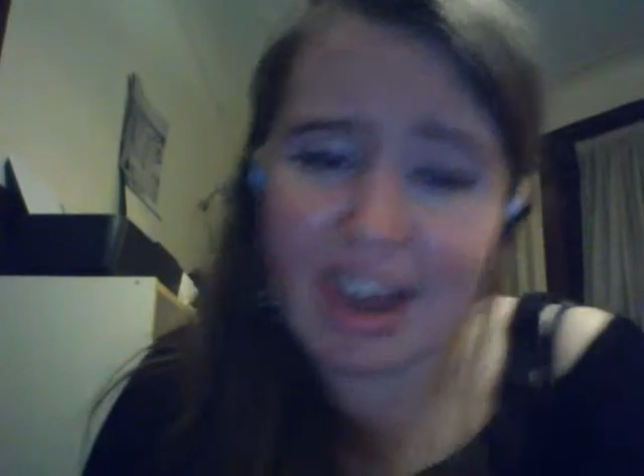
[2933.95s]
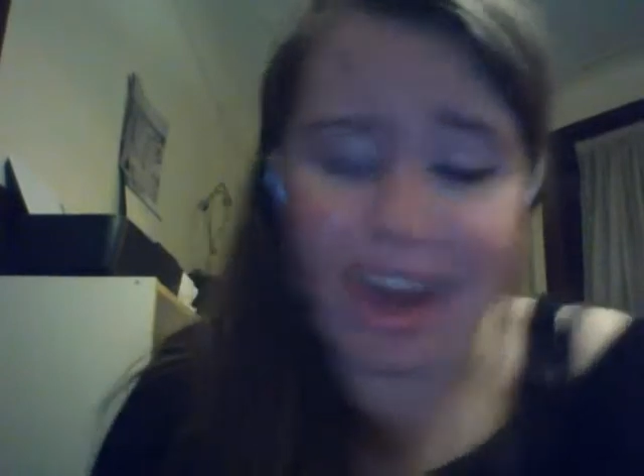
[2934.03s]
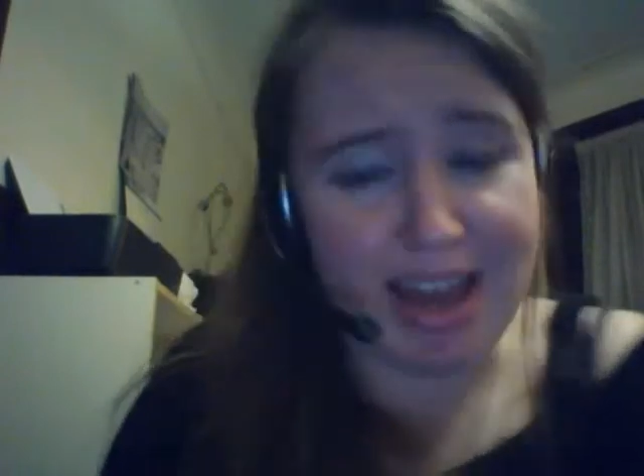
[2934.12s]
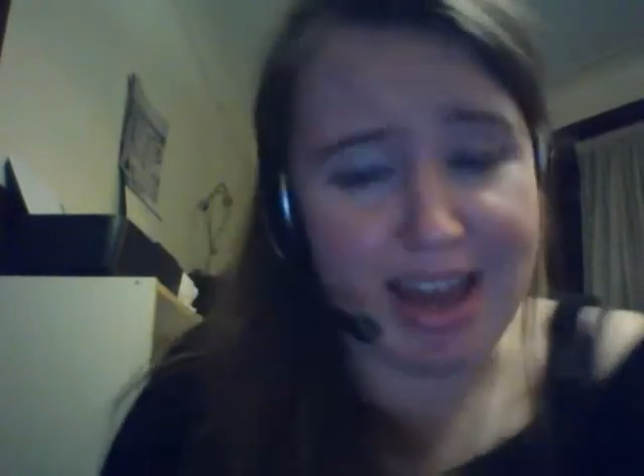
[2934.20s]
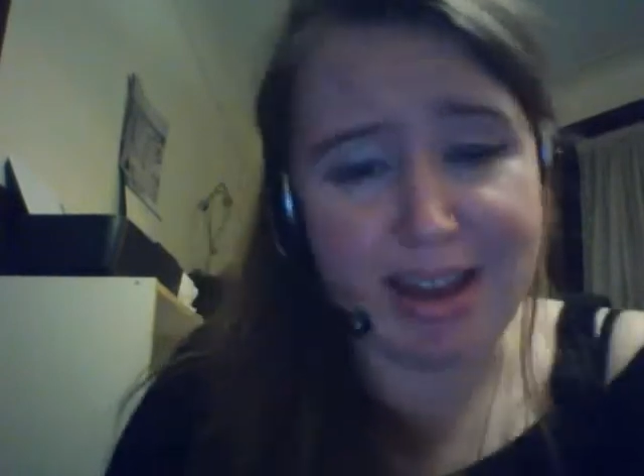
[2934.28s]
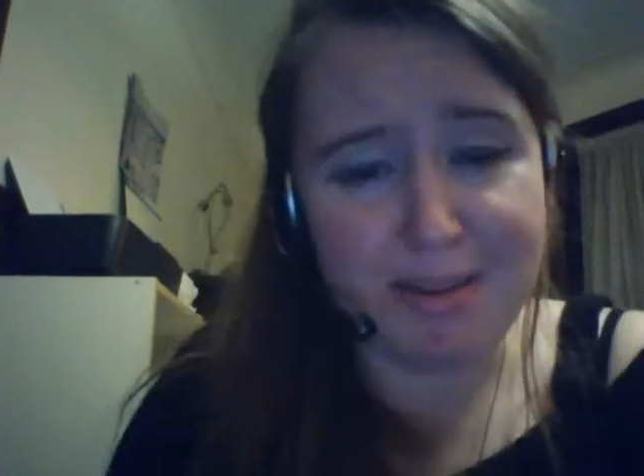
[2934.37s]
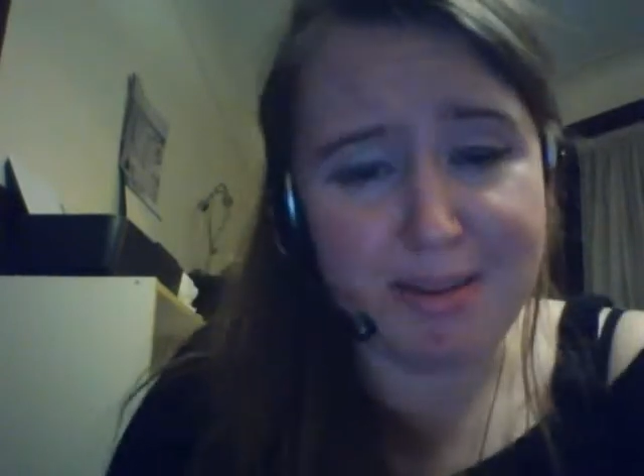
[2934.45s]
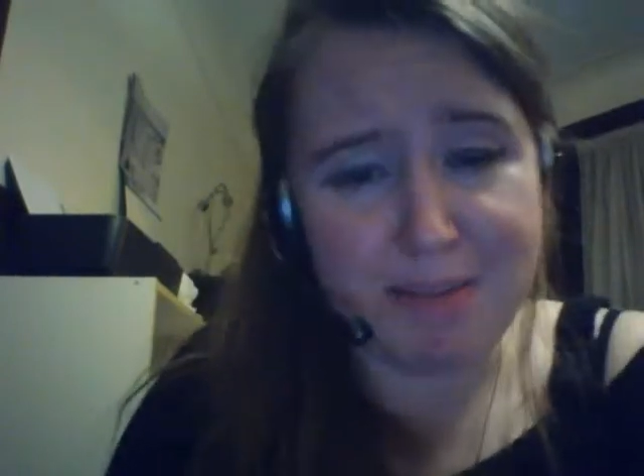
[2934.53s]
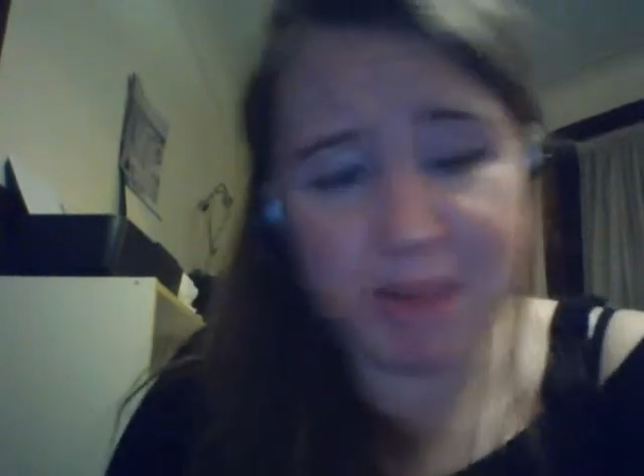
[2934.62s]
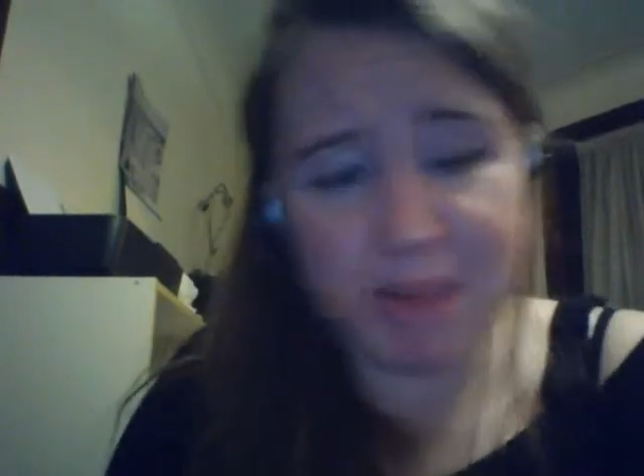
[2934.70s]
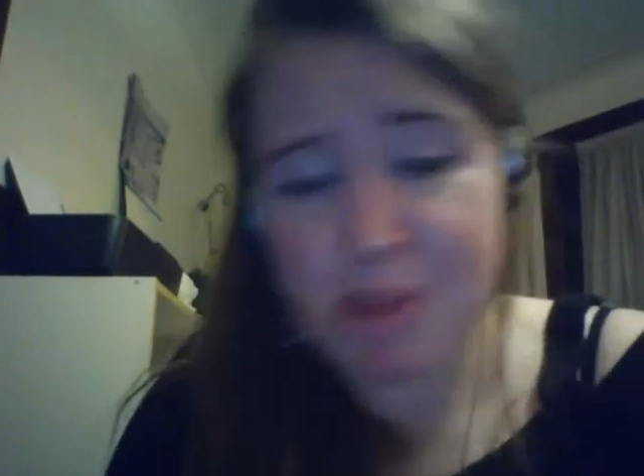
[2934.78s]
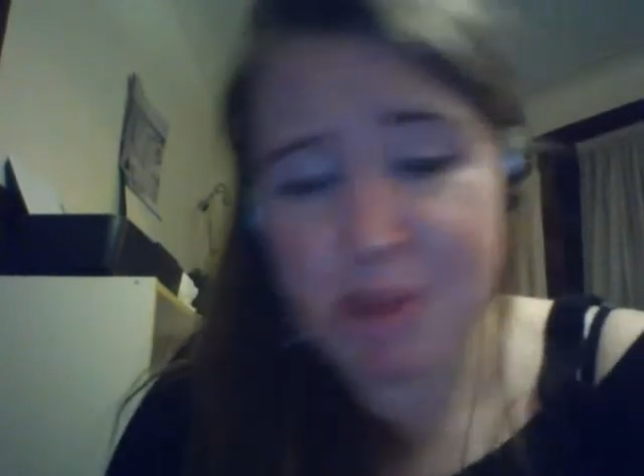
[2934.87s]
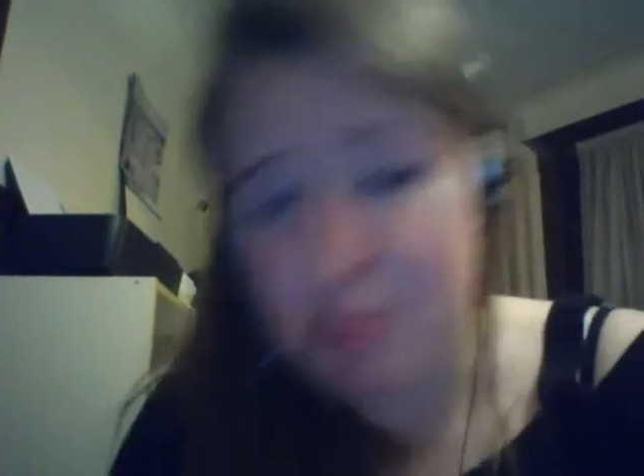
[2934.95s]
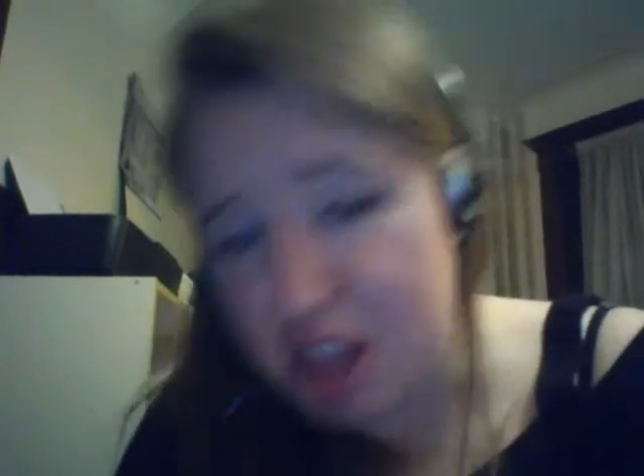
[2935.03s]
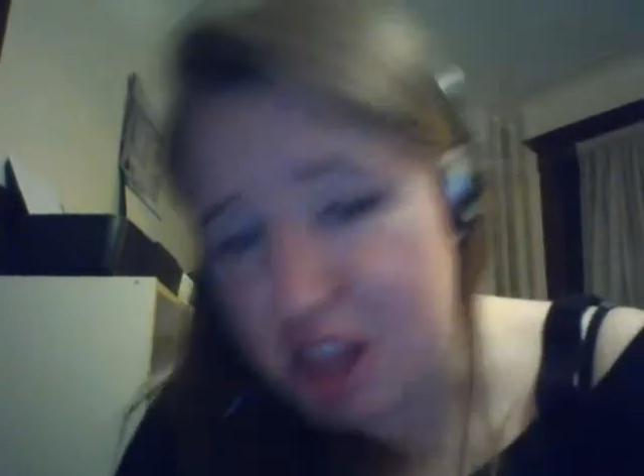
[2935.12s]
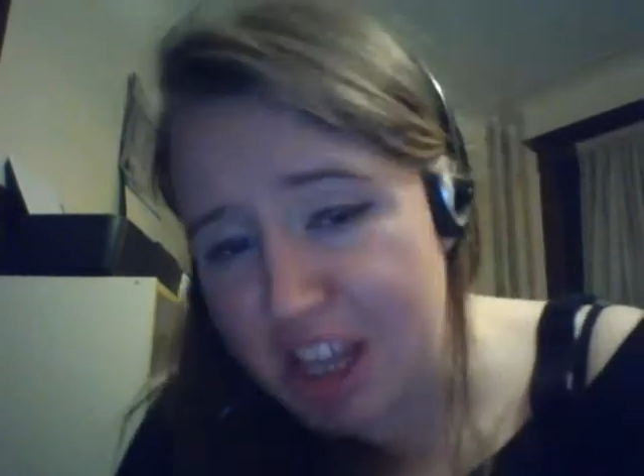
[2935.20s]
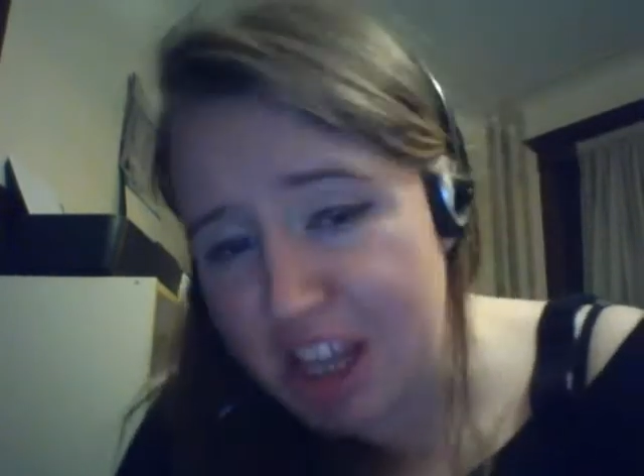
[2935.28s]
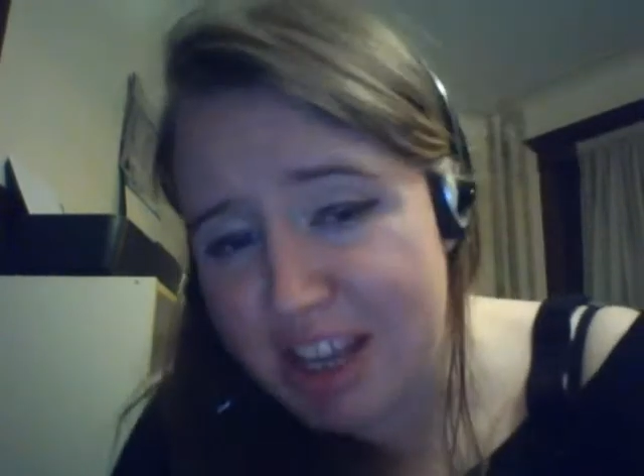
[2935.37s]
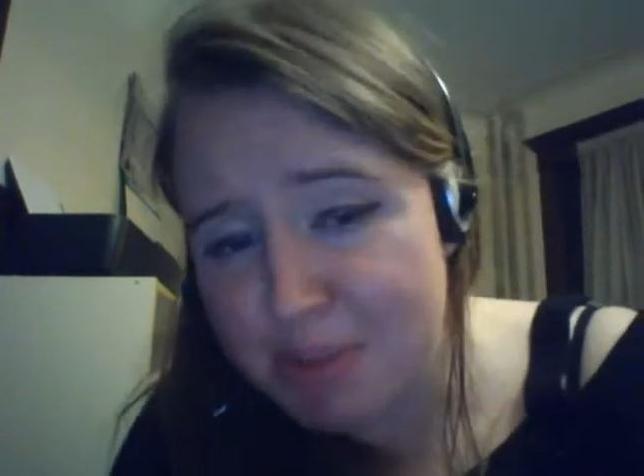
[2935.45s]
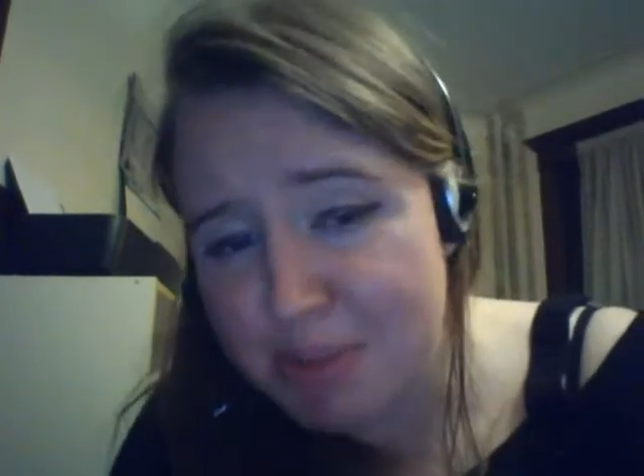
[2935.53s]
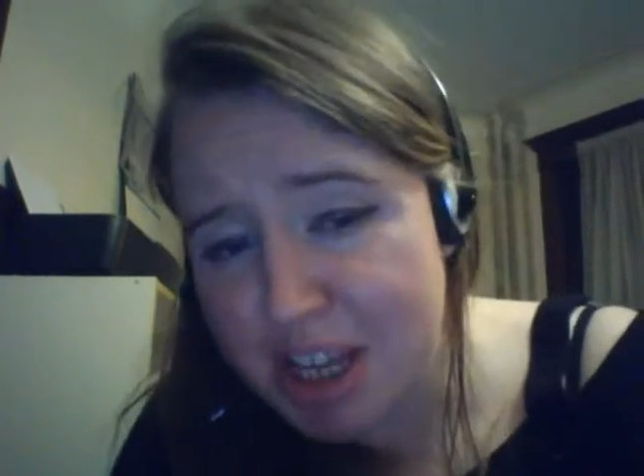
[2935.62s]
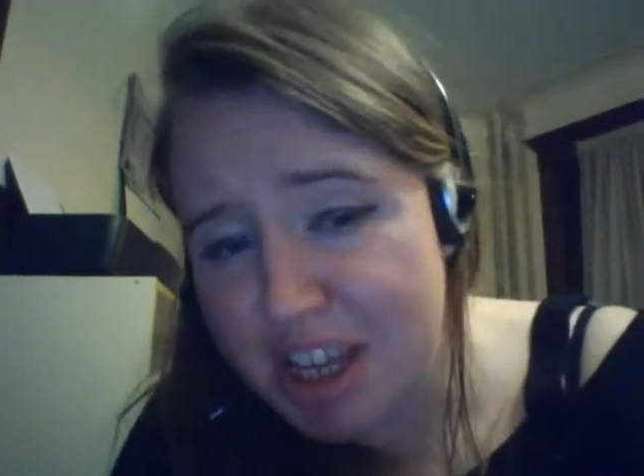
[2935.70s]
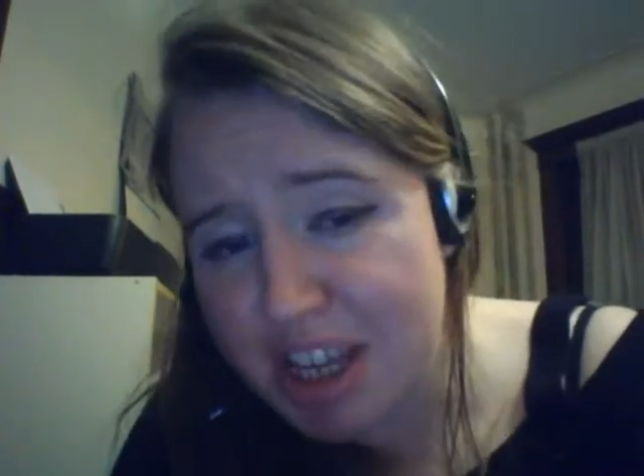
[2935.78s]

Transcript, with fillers: and make people like me